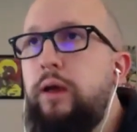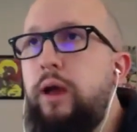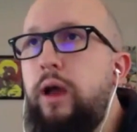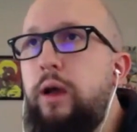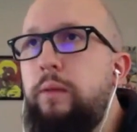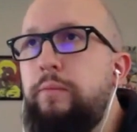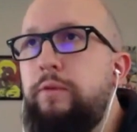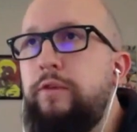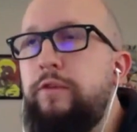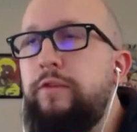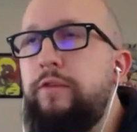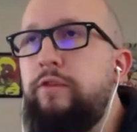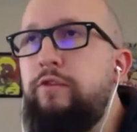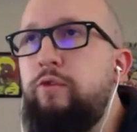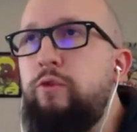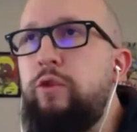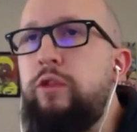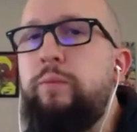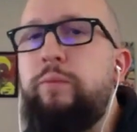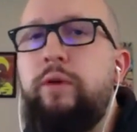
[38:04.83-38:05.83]
I'm just
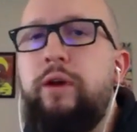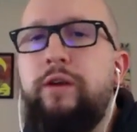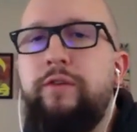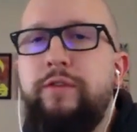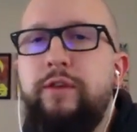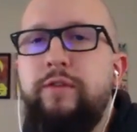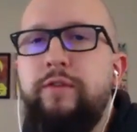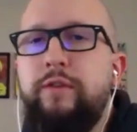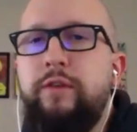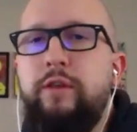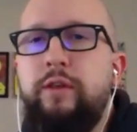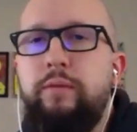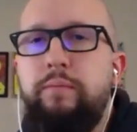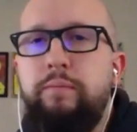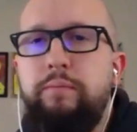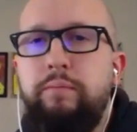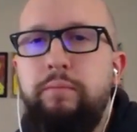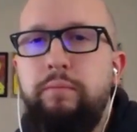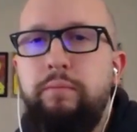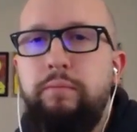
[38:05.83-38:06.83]
enjoying the process, and I'm
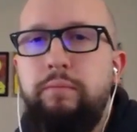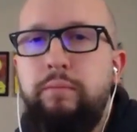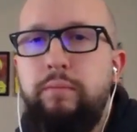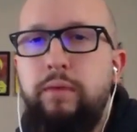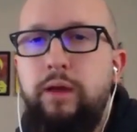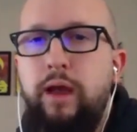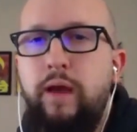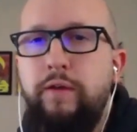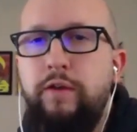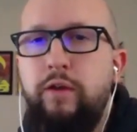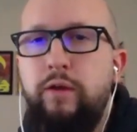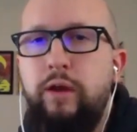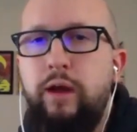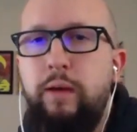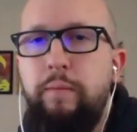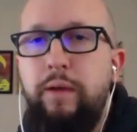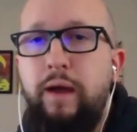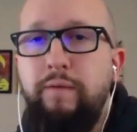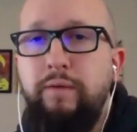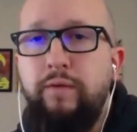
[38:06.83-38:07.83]

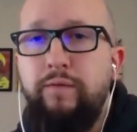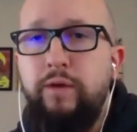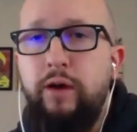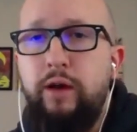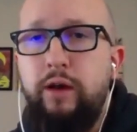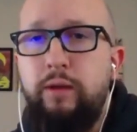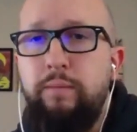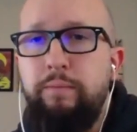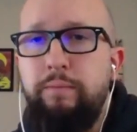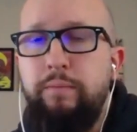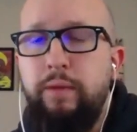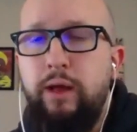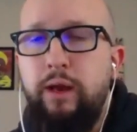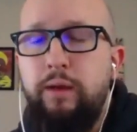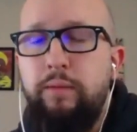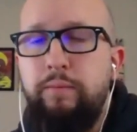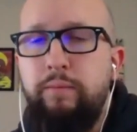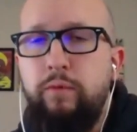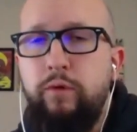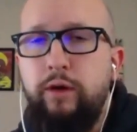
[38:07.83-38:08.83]
having fun, and
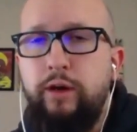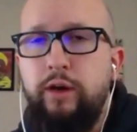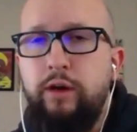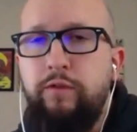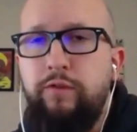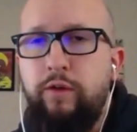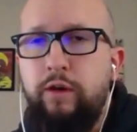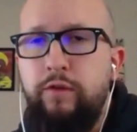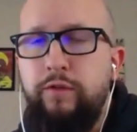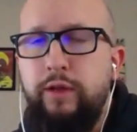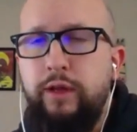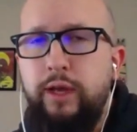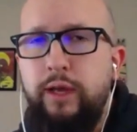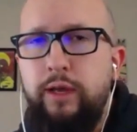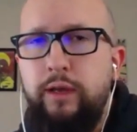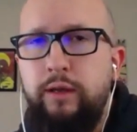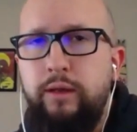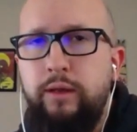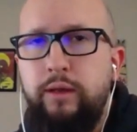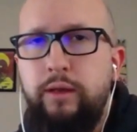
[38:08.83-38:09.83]
I'm working as hard as I
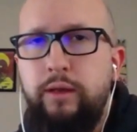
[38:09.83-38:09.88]
can.